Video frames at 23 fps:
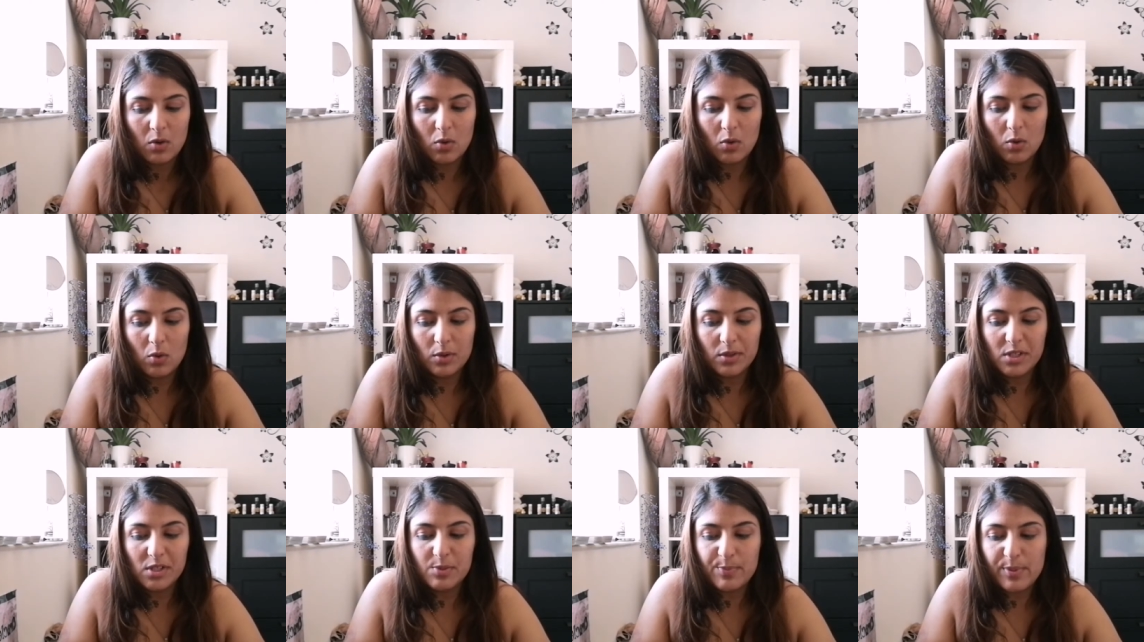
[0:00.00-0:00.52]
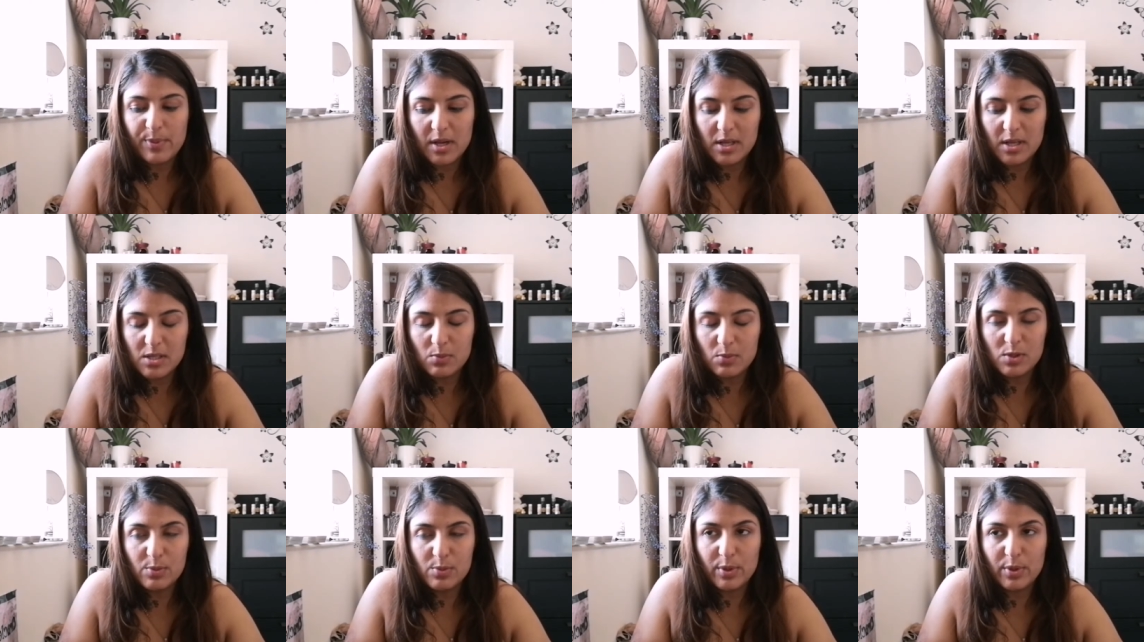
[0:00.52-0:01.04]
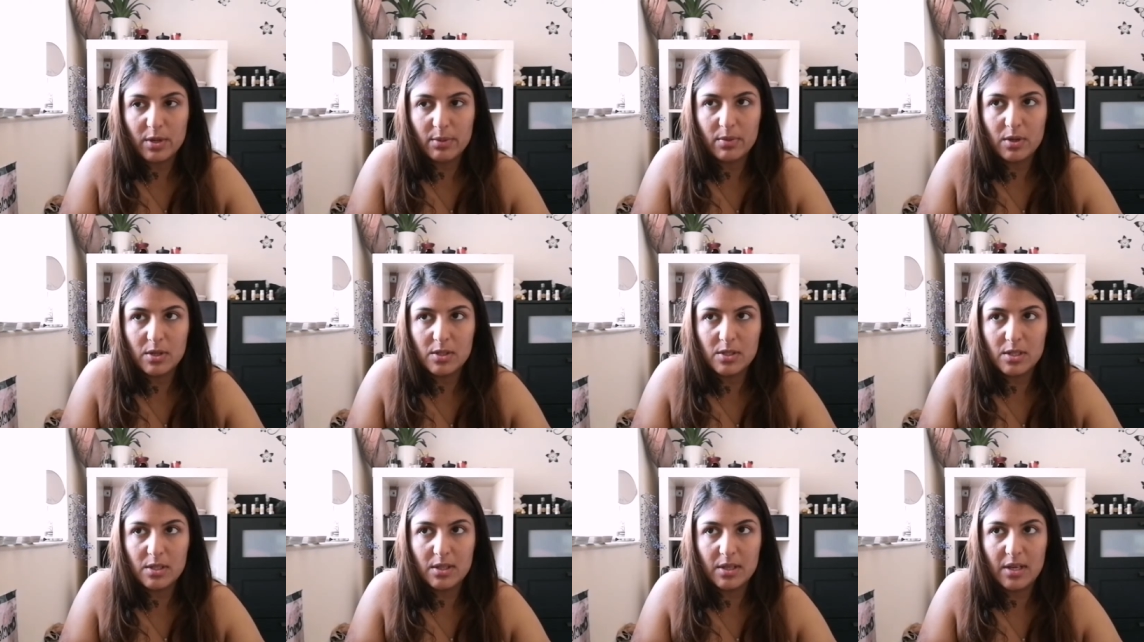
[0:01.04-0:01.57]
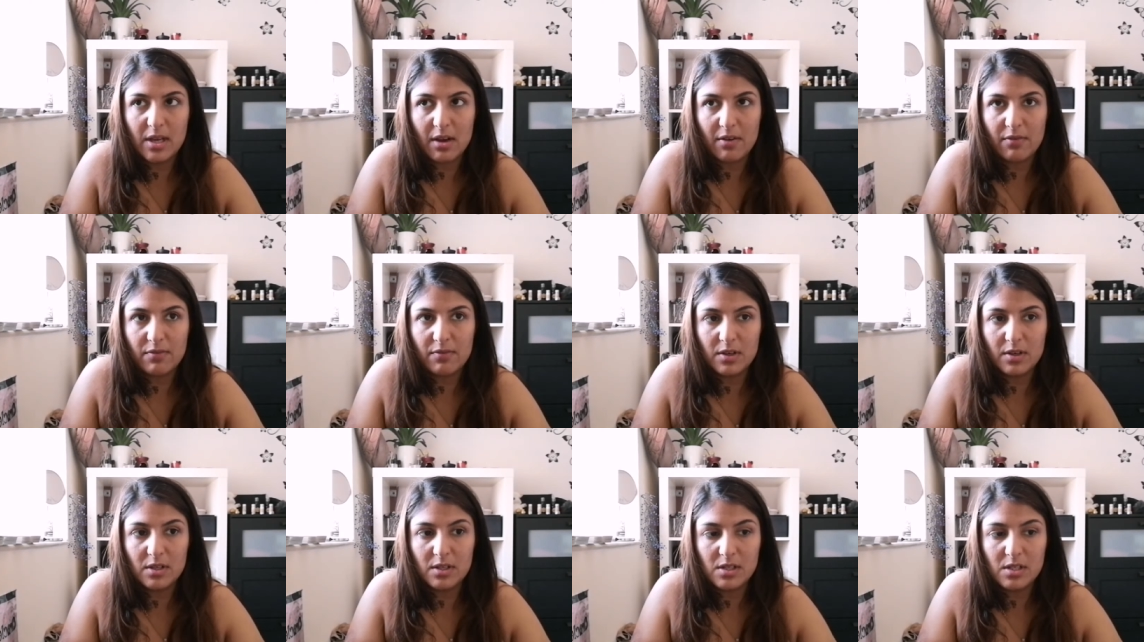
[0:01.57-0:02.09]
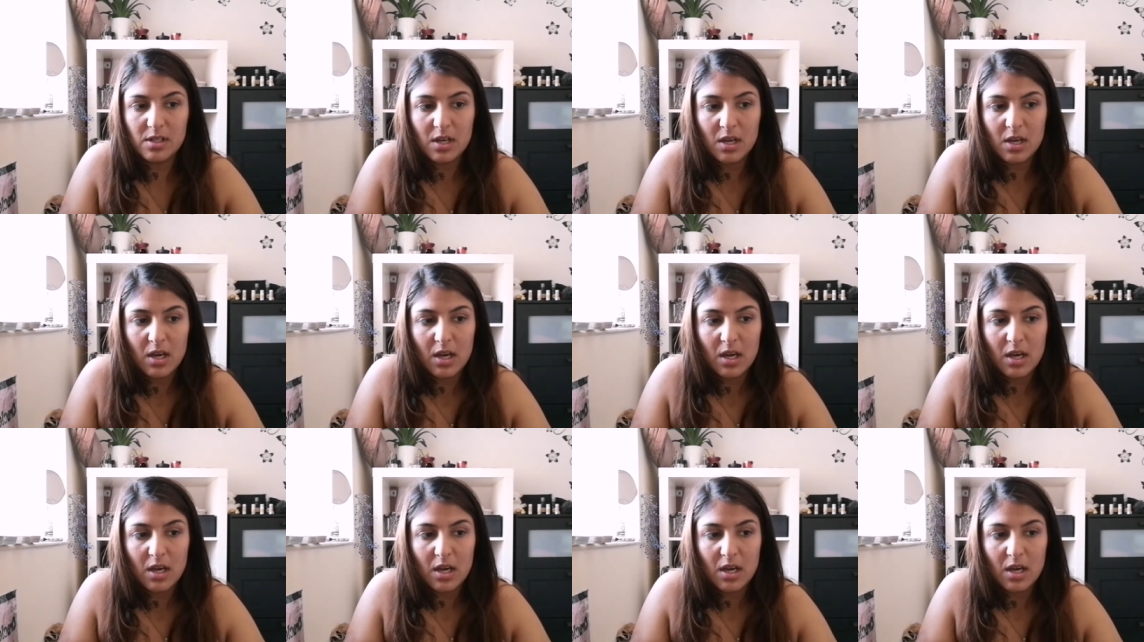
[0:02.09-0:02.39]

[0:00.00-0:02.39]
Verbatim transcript: or this person was putting most of the effort